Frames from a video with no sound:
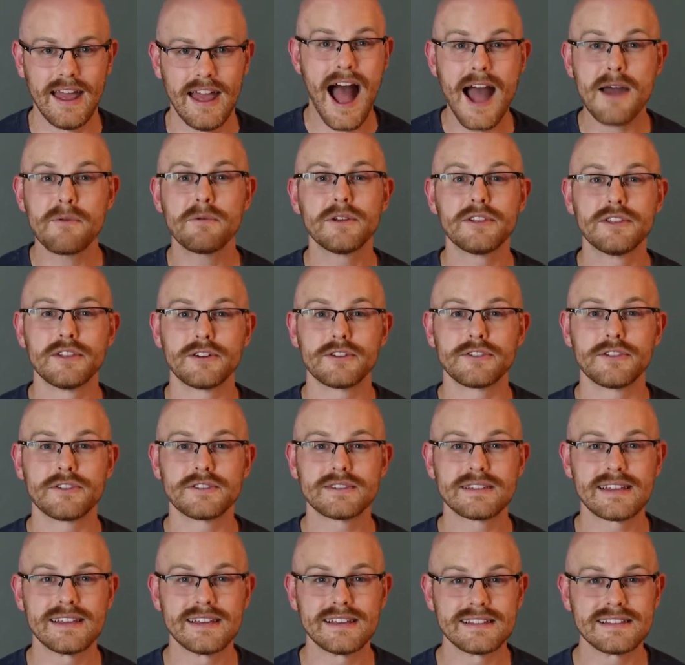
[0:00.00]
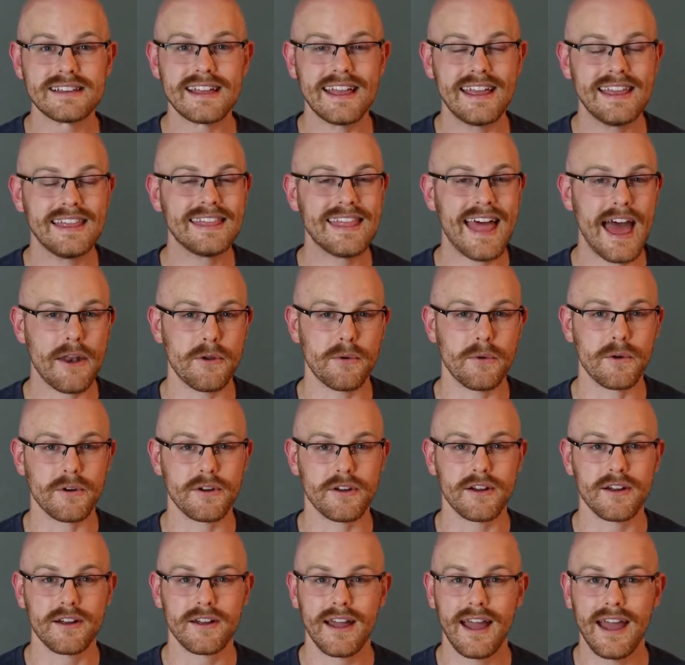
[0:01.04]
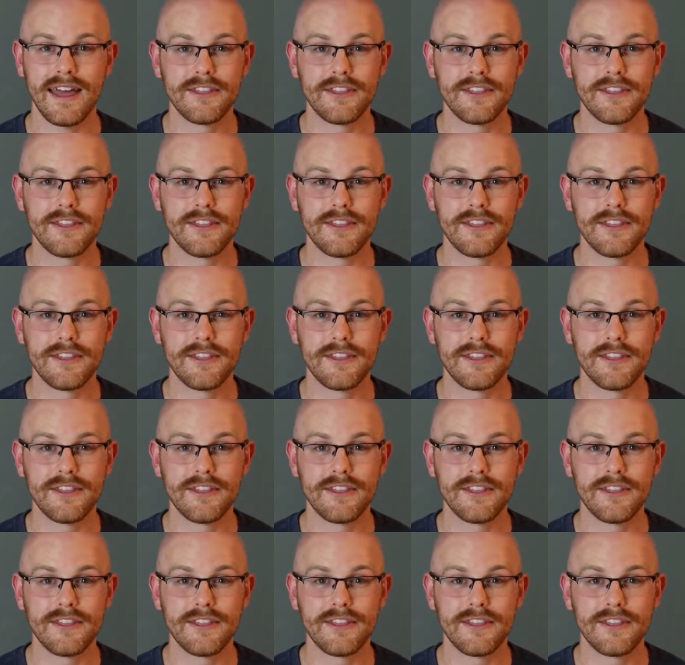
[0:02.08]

I would learn those skills in that order.